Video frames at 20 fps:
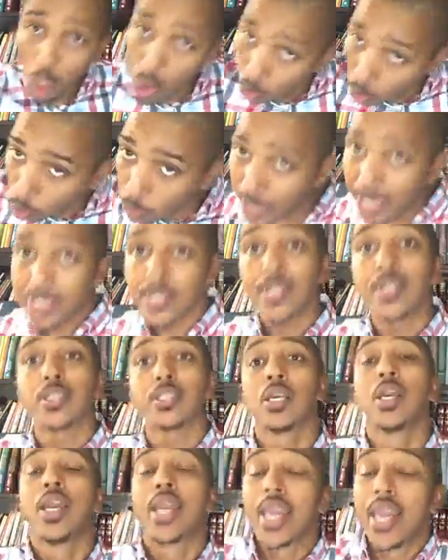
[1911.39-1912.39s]
Racist,
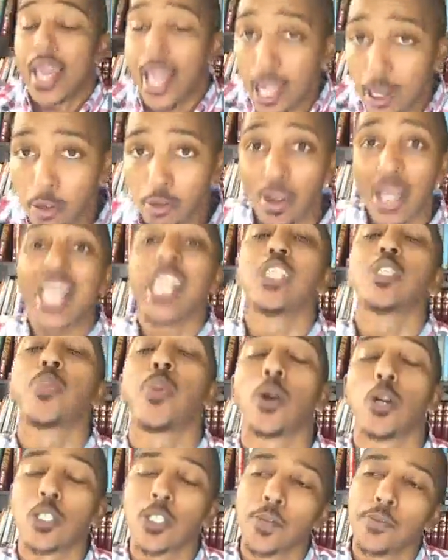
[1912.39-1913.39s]
enraged
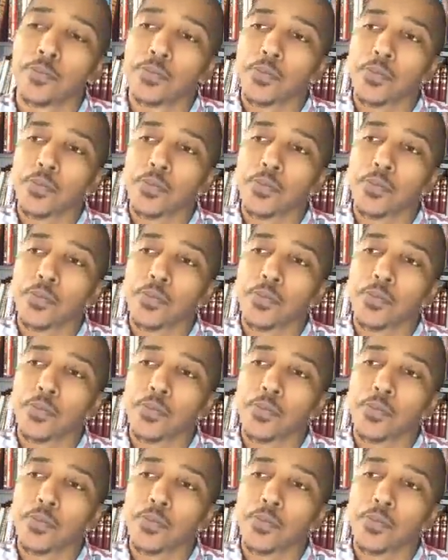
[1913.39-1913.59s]
person.